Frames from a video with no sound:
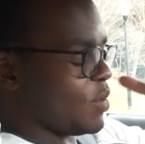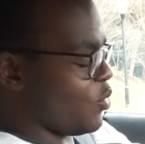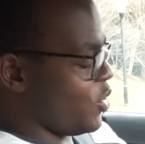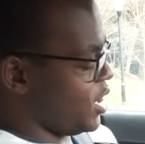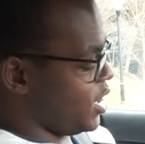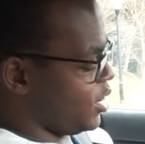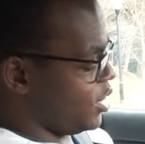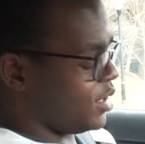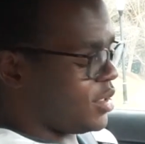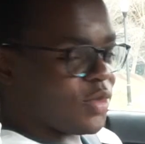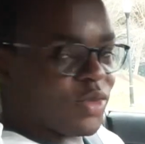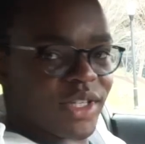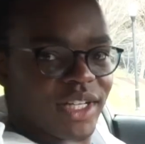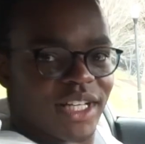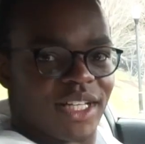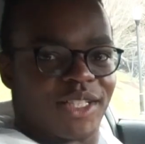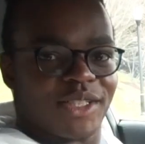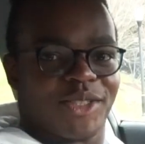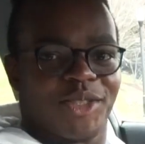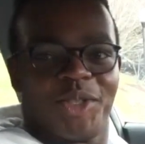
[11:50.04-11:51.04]
Well, what
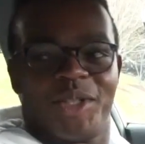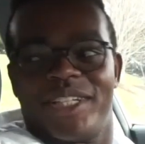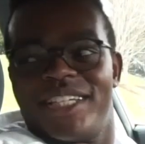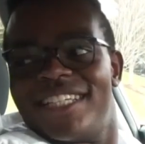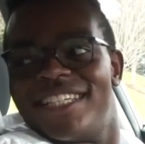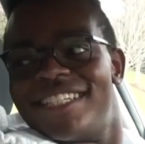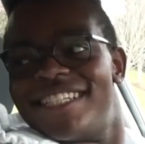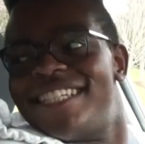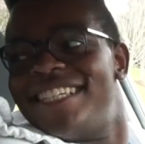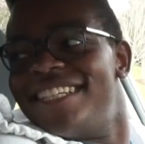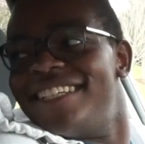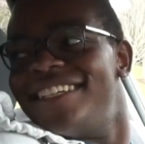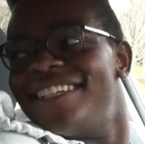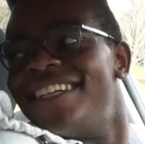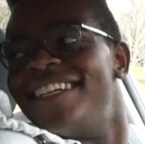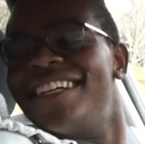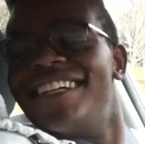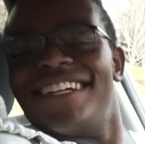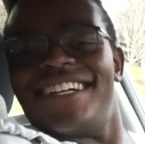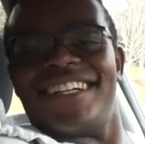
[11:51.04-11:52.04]
I'll do is
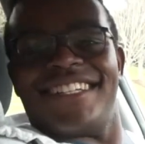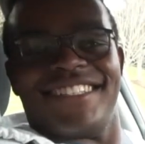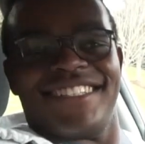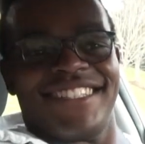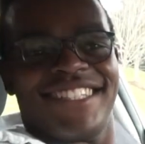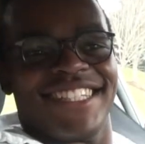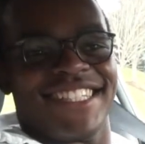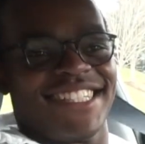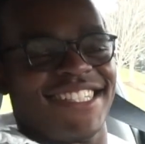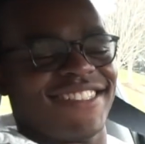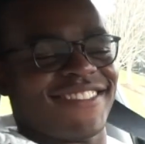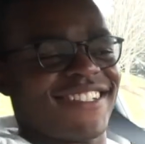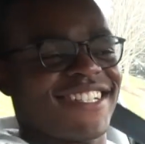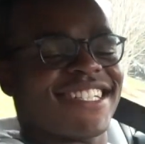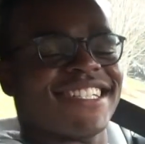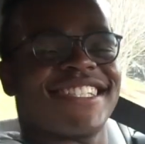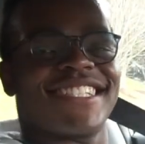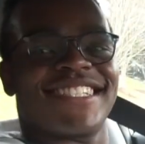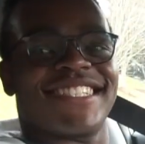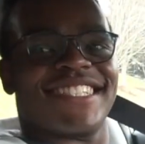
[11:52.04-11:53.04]
I'll let it
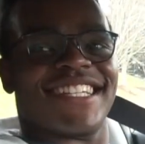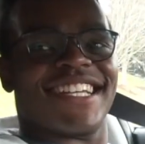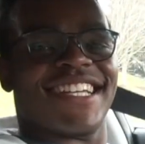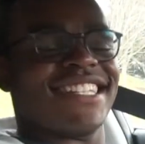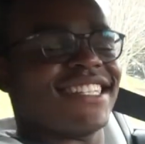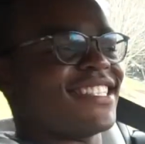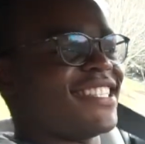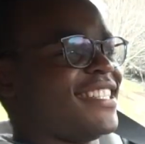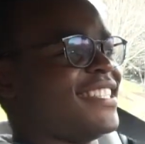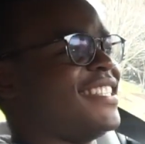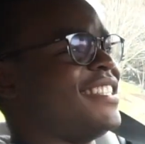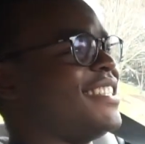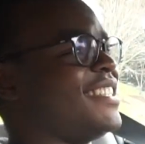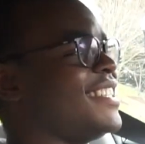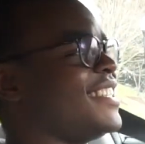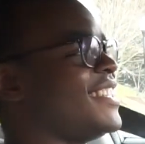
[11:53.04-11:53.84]
rest and then